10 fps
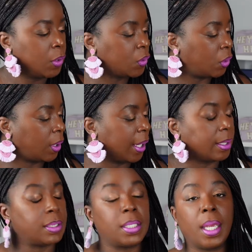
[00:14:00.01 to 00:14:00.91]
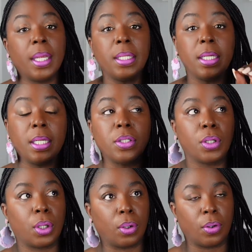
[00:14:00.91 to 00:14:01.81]
So like 10 years
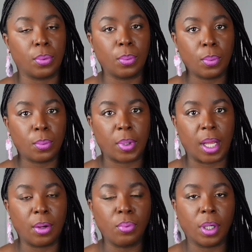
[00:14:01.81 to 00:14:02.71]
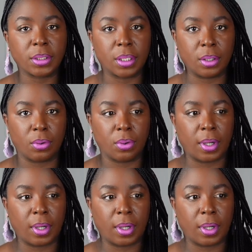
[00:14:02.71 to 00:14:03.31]
ago, when I worked in local